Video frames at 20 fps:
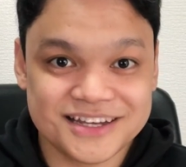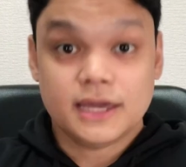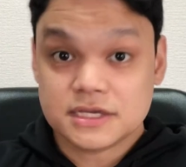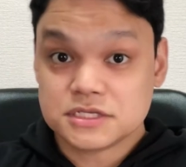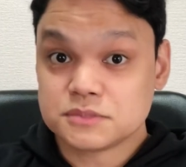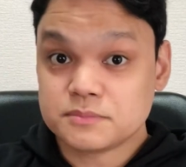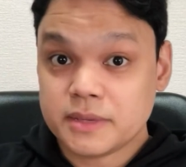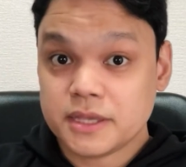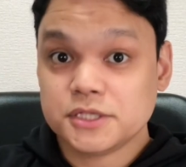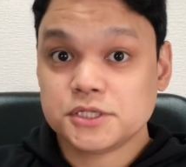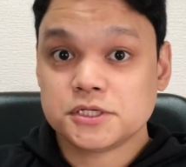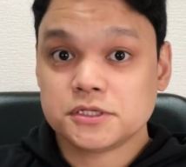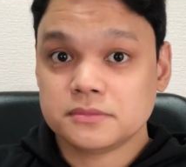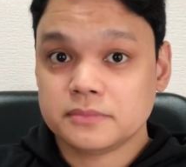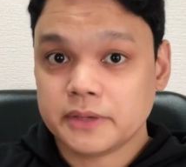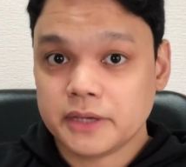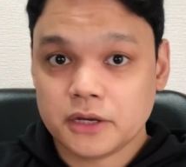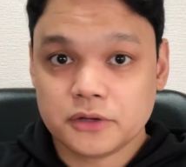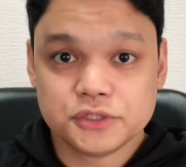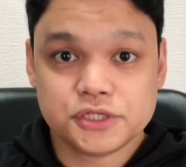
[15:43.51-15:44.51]
As
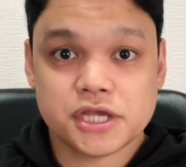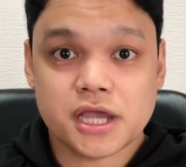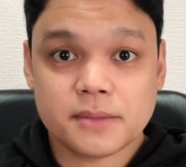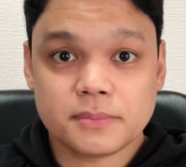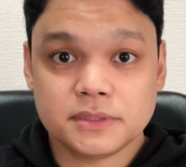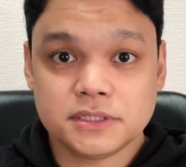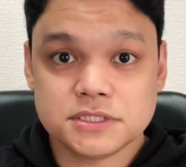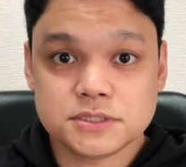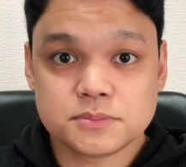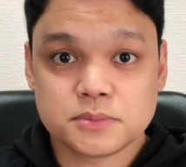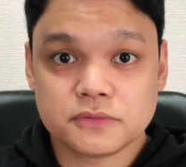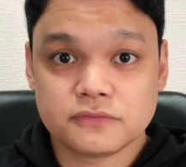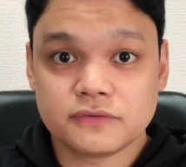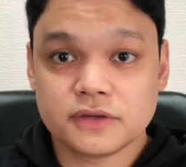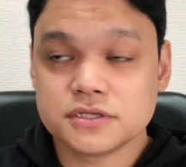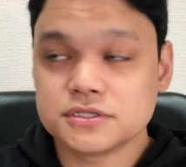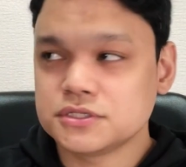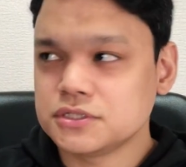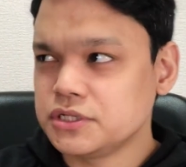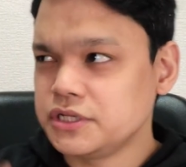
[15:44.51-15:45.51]
mentioned by our Japanese
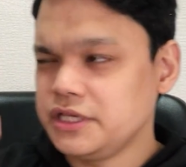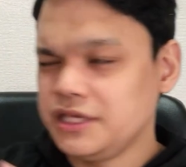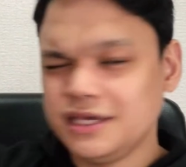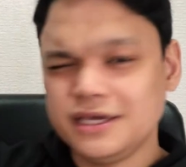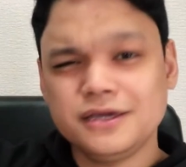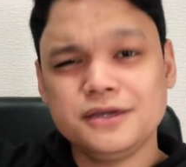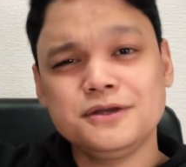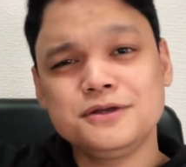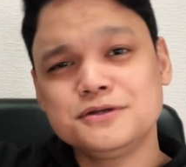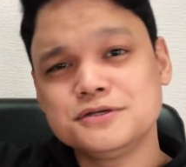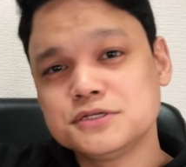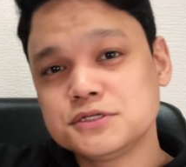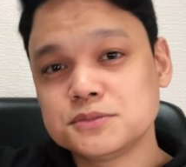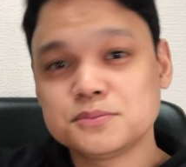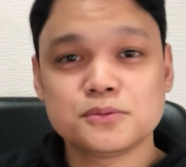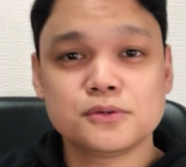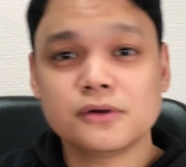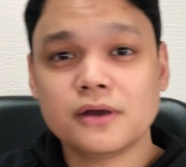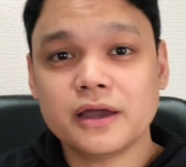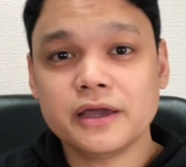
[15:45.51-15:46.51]
professor years
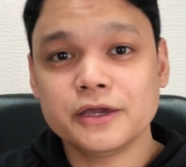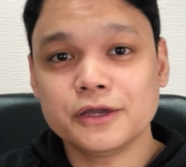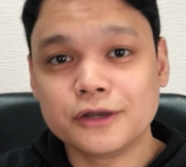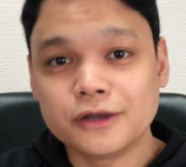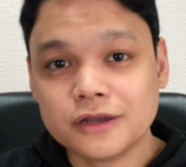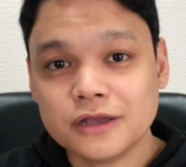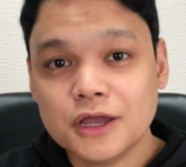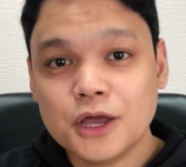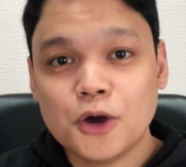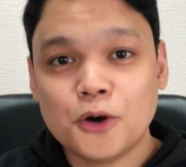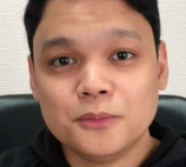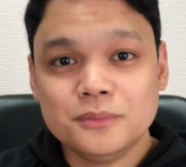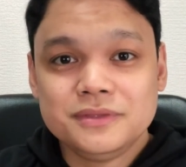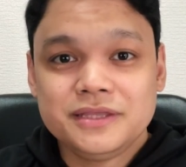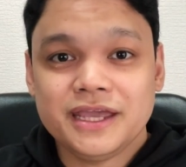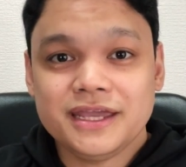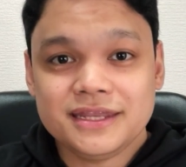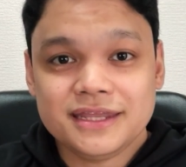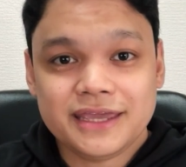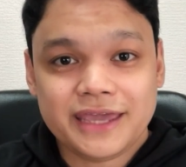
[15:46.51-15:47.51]
prior,
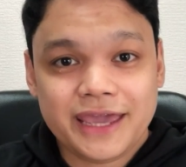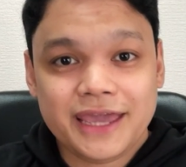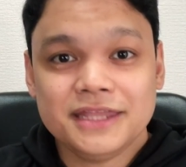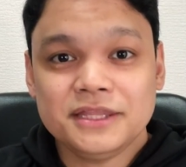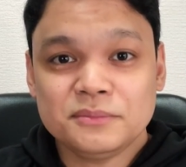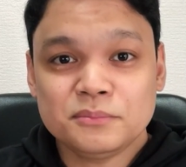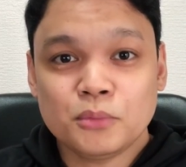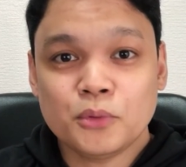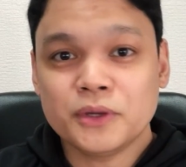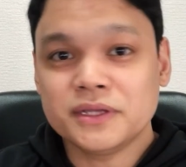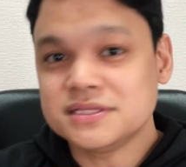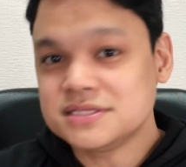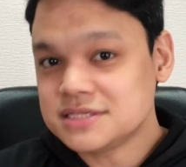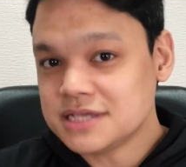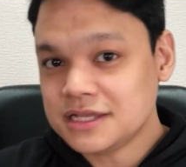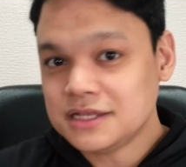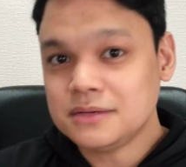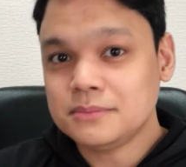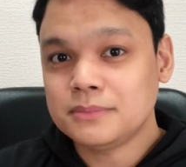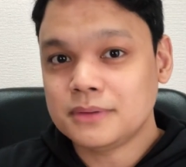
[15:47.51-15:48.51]
obtaining 80
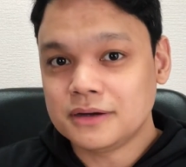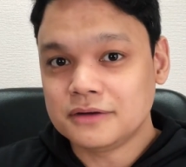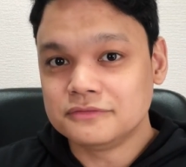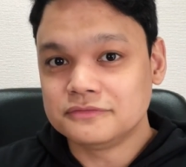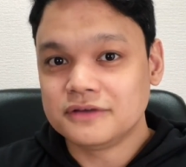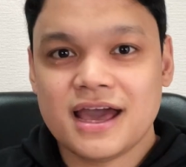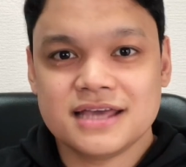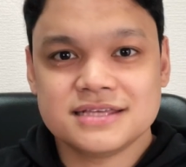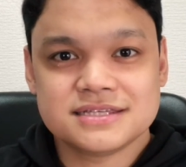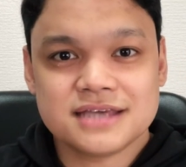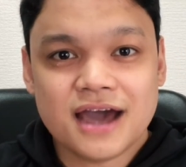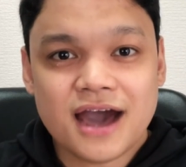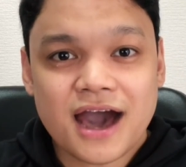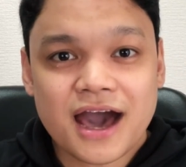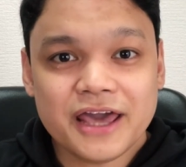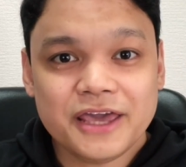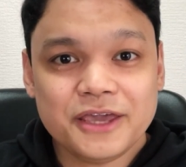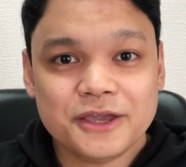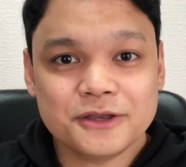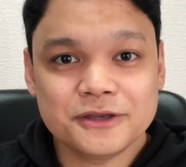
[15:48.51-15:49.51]
points and above has a
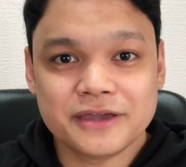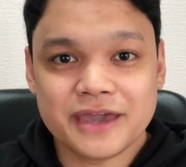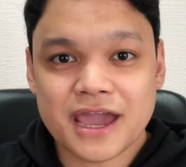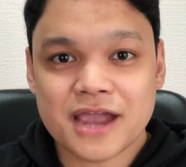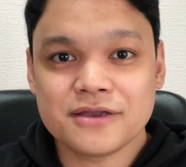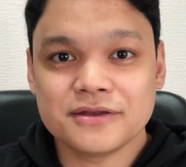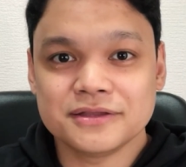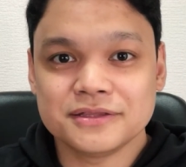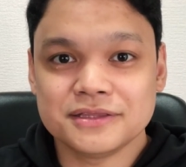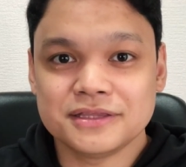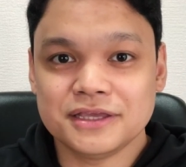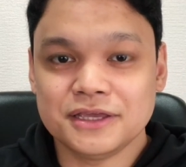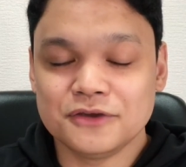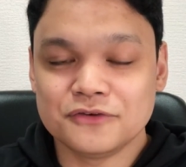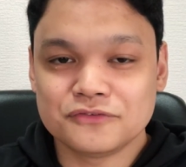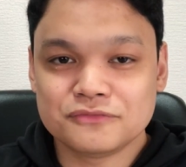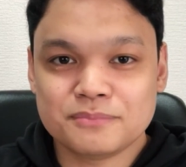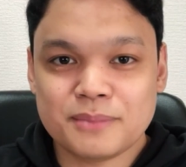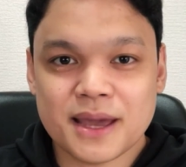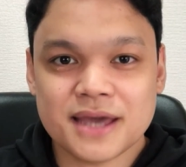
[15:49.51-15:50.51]
higher guarantee
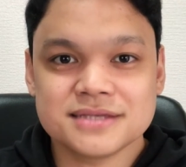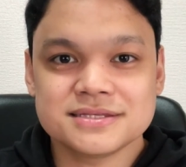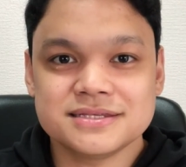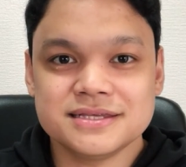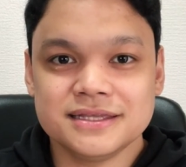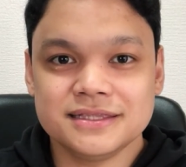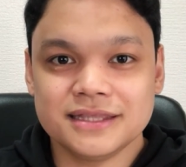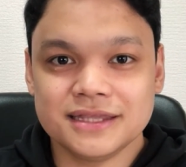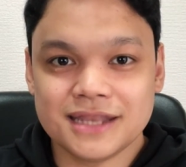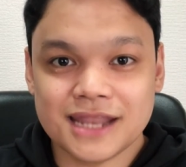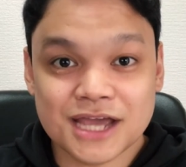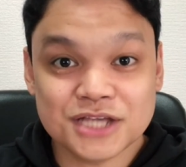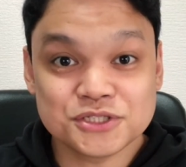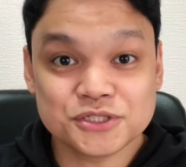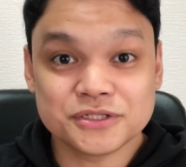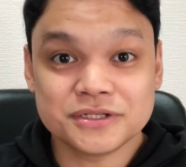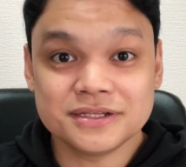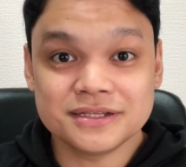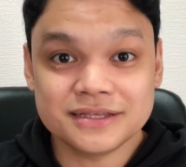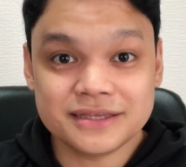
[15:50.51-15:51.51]
of passing the
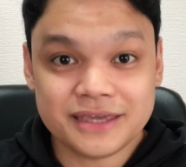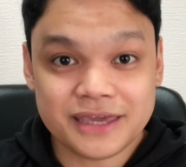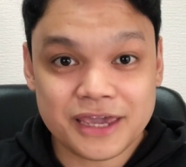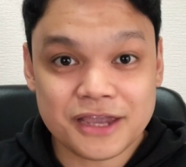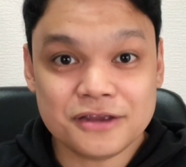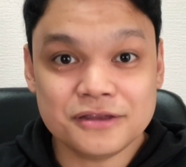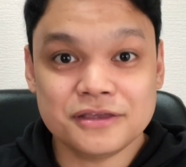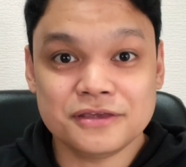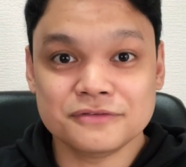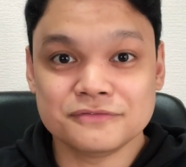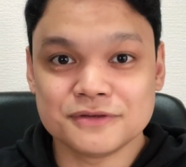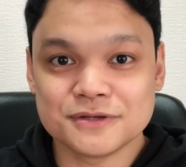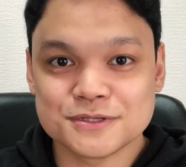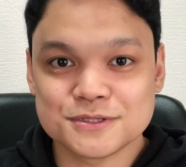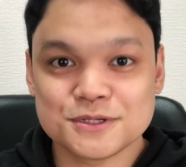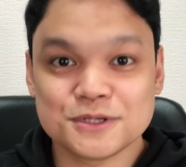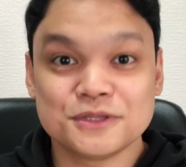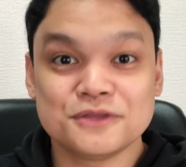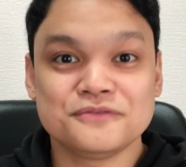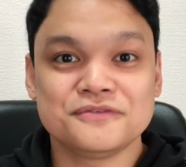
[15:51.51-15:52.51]
National Caregiver
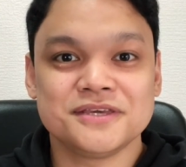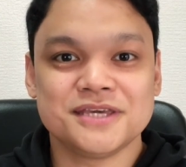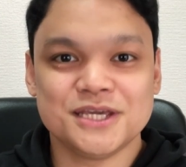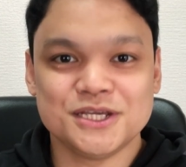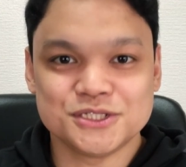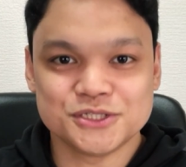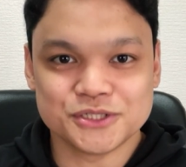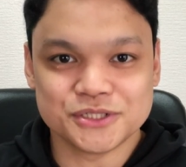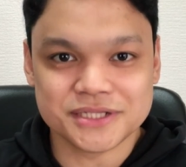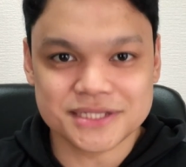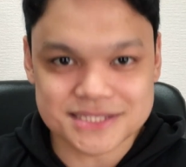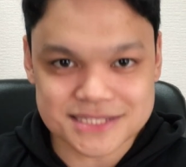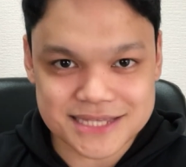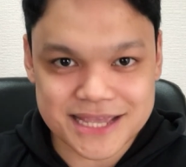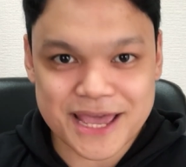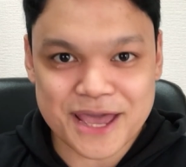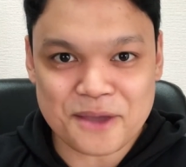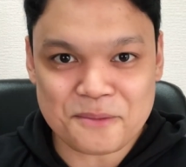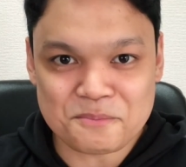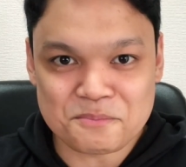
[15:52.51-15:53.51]
Certification
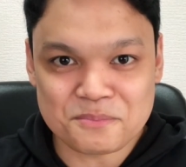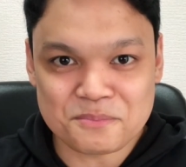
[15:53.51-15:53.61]
Exam.